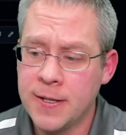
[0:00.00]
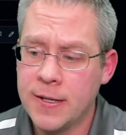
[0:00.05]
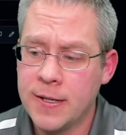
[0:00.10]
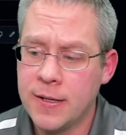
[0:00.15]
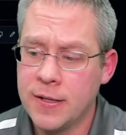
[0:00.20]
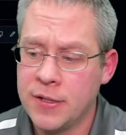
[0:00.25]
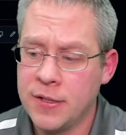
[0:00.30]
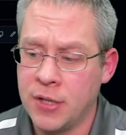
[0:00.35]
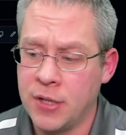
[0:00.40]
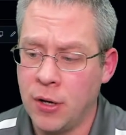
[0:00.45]

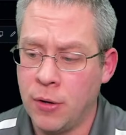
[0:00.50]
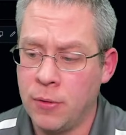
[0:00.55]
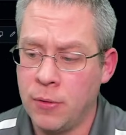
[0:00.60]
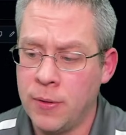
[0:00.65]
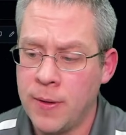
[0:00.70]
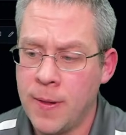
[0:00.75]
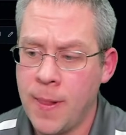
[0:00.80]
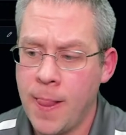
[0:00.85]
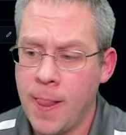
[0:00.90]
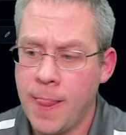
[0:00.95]
So
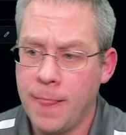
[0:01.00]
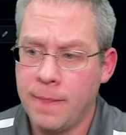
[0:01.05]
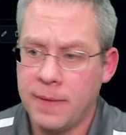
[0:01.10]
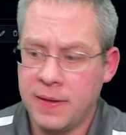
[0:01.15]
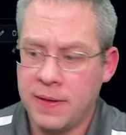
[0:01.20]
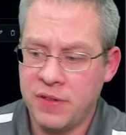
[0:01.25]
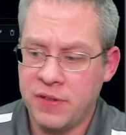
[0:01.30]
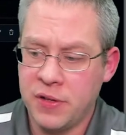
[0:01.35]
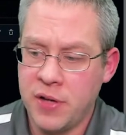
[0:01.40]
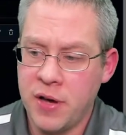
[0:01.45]

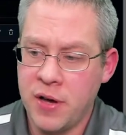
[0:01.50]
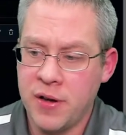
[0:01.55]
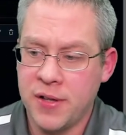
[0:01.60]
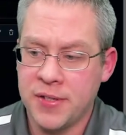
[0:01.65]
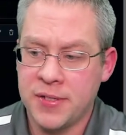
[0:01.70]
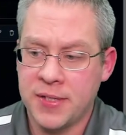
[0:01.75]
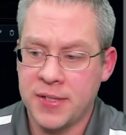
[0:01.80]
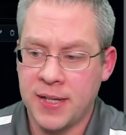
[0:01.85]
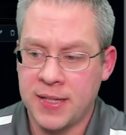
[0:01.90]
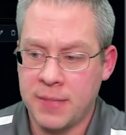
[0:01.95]
if you
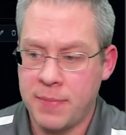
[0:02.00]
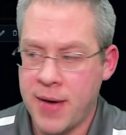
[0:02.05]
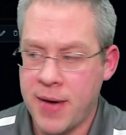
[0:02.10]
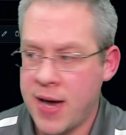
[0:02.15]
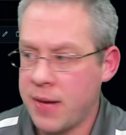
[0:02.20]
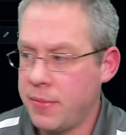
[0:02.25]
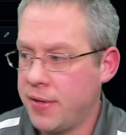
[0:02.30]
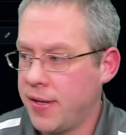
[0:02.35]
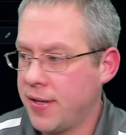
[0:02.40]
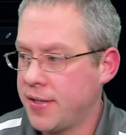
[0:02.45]
notice at the
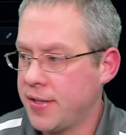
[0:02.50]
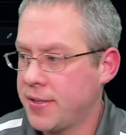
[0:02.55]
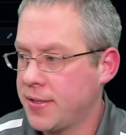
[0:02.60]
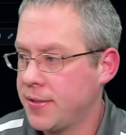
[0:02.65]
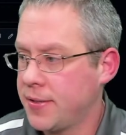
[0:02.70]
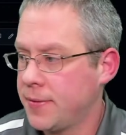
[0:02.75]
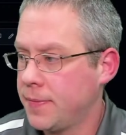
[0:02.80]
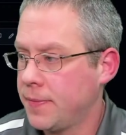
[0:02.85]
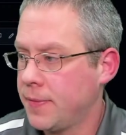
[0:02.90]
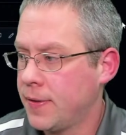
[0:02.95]
bottom of this,
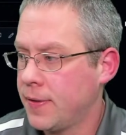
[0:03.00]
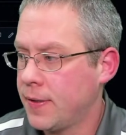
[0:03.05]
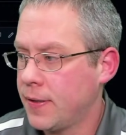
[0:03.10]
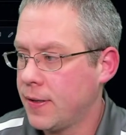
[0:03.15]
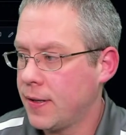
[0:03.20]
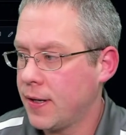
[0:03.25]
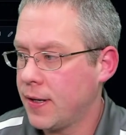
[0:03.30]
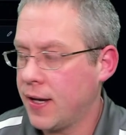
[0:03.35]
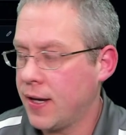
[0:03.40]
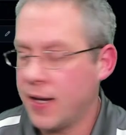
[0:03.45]

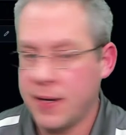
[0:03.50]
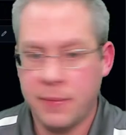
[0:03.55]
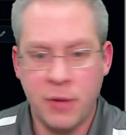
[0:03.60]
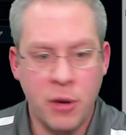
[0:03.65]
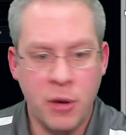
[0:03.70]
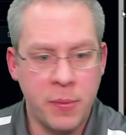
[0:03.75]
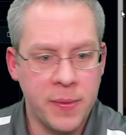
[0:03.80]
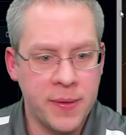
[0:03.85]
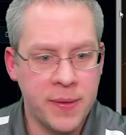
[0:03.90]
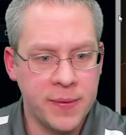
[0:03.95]
and I'm
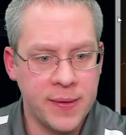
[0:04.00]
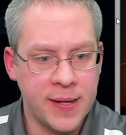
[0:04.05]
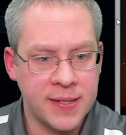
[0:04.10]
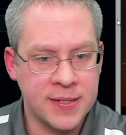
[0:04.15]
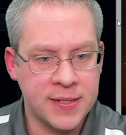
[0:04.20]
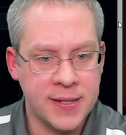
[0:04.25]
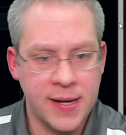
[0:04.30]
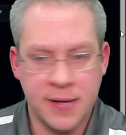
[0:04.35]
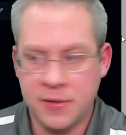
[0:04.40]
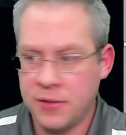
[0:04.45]
hoping that that's
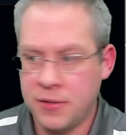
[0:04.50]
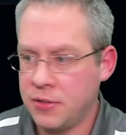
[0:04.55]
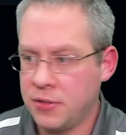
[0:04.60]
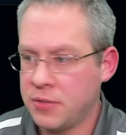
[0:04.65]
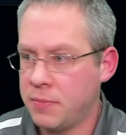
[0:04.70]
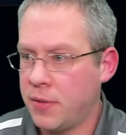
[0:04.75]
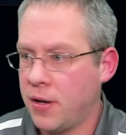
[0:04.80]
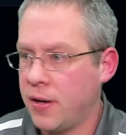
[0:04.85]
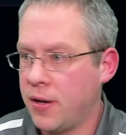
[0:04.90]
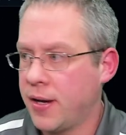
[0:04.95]
not too
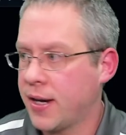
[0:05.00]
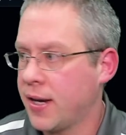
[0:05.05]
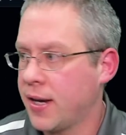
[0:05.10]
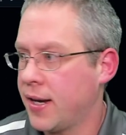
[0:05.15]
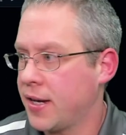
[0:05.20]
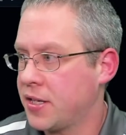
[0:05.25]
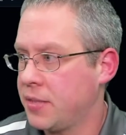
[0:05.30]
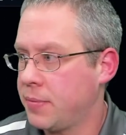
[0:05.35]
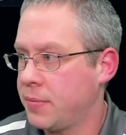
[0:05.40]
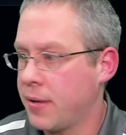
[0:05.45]
small, I could
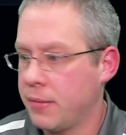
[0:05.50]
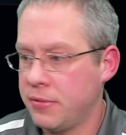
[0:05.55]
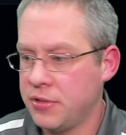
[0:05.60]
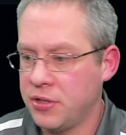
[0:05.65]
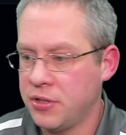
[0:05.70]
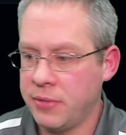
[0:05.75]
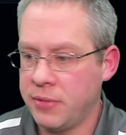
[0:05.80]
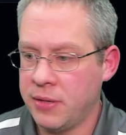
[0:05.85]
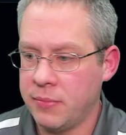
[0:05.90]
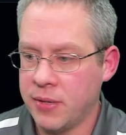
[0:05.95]
actually probably
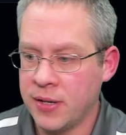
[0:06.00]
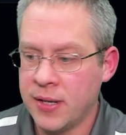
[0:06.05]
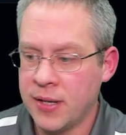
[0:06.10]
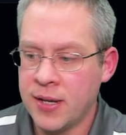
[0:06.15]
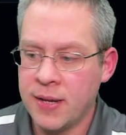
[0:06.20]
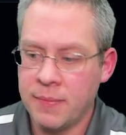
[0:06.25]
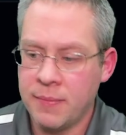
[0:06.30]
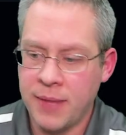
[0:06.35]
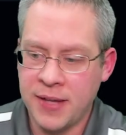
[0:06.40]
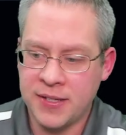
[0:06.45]
zoom in, but
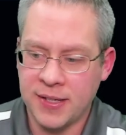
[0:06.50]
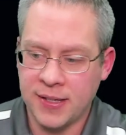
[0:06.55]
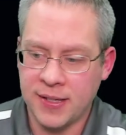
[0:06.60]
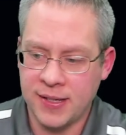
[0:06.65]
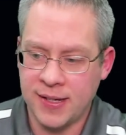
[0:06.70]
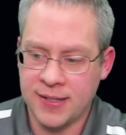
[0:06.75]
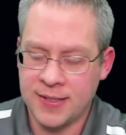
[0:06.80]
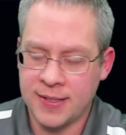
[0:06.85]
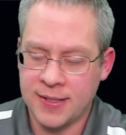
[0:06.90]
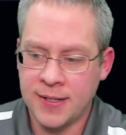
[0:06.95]
basically
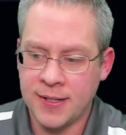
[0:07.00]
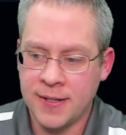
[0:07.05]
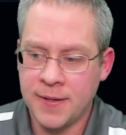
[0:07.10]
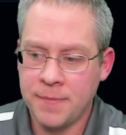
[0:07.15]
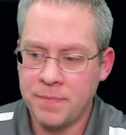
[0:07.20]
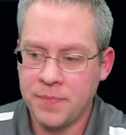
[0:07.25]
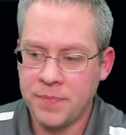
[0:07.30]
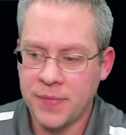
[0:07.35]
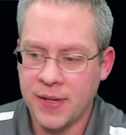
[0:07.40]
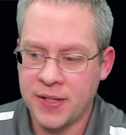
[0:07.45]
it's
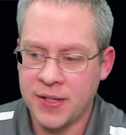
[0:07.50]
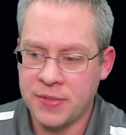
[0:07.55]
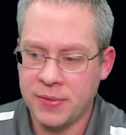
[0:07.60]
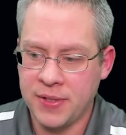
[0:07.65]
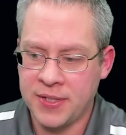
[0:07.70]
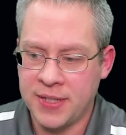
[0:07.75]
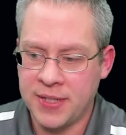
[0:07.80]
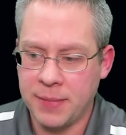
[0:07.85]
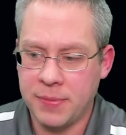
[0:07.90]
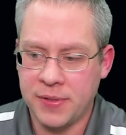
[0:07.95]
really
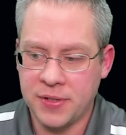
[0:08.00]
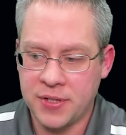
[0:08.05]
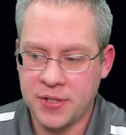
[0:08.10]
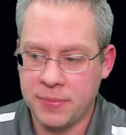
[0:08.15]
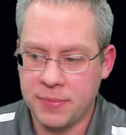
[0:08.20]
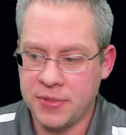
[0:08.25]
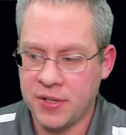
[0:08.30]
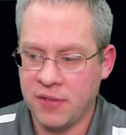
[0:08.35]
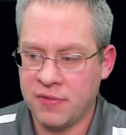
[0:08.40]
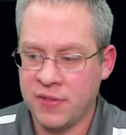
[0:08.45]
simple in
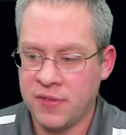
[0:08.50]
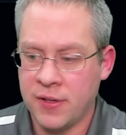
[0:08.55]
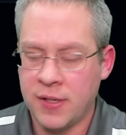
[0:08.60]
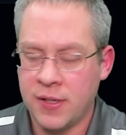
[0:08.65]
terms of